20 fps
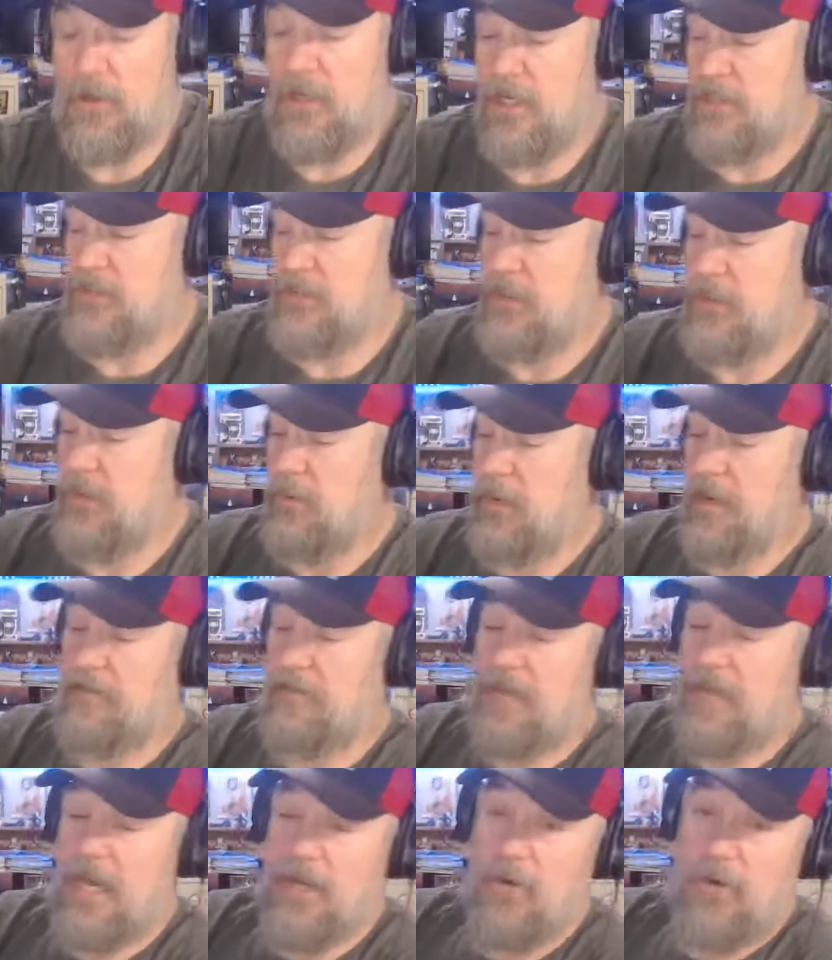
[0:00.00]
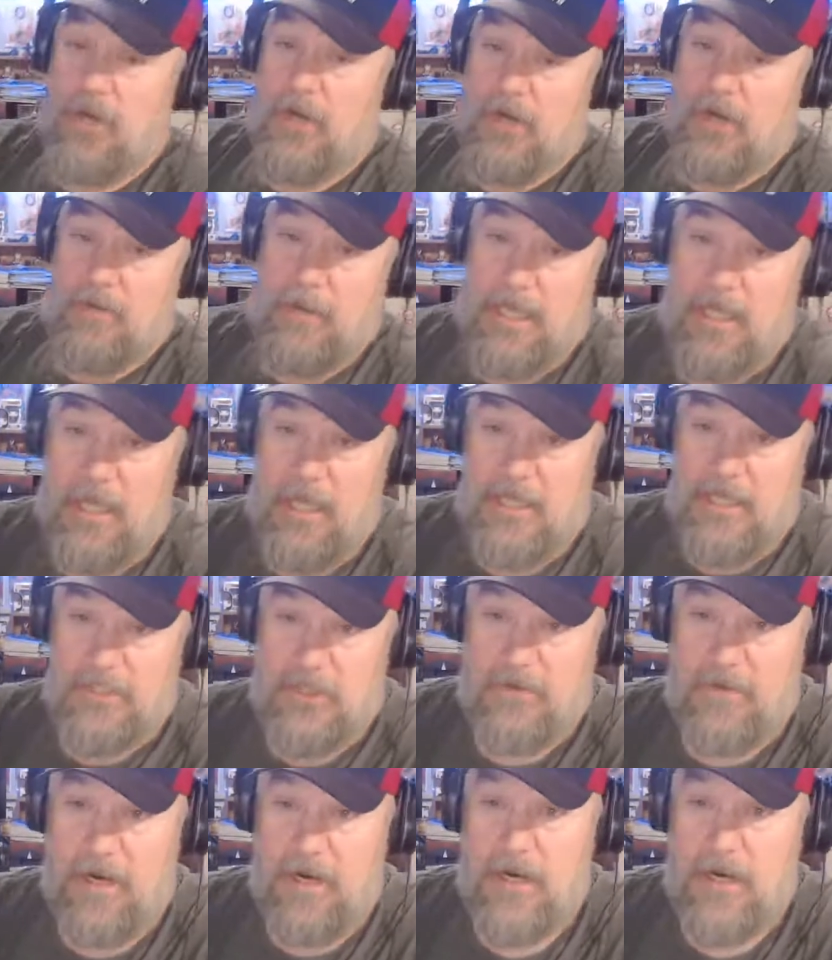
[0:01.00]
and show you what I've got going on in my closet
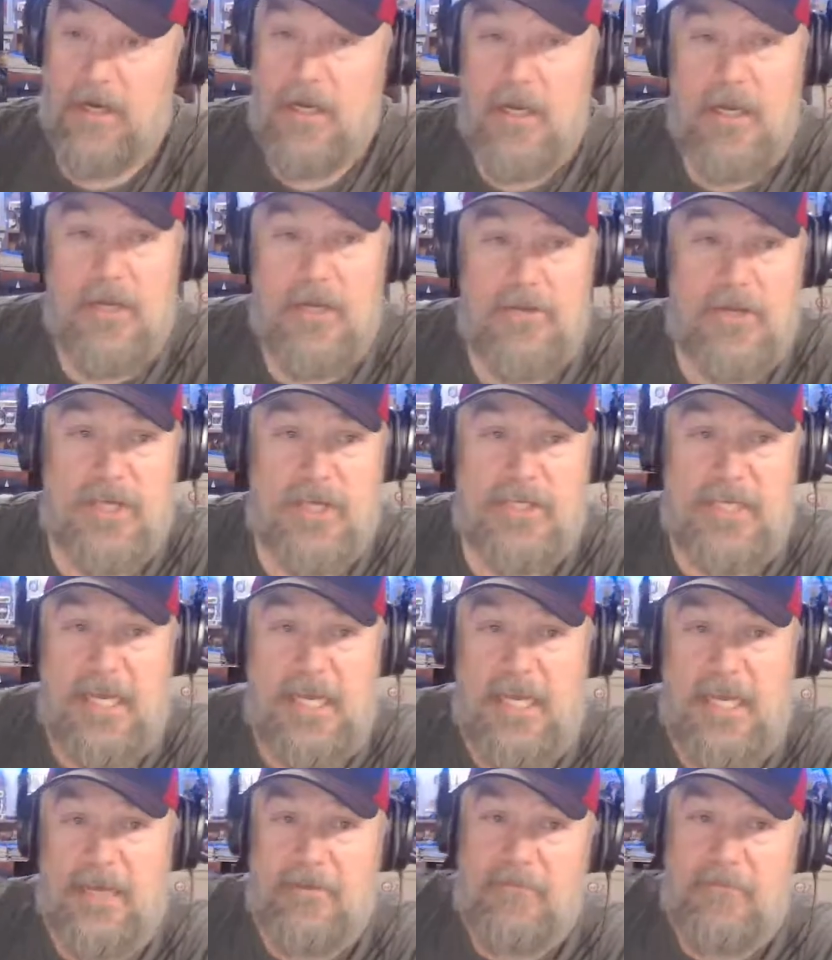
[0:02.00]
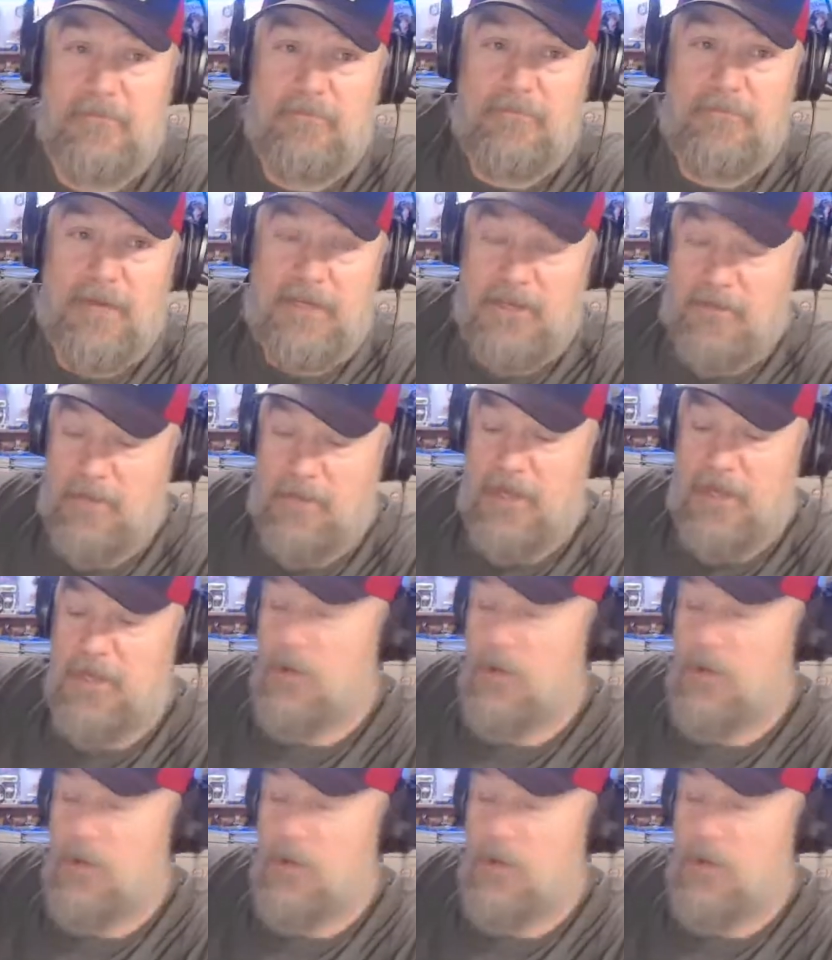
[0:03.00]
over here. You can see I took my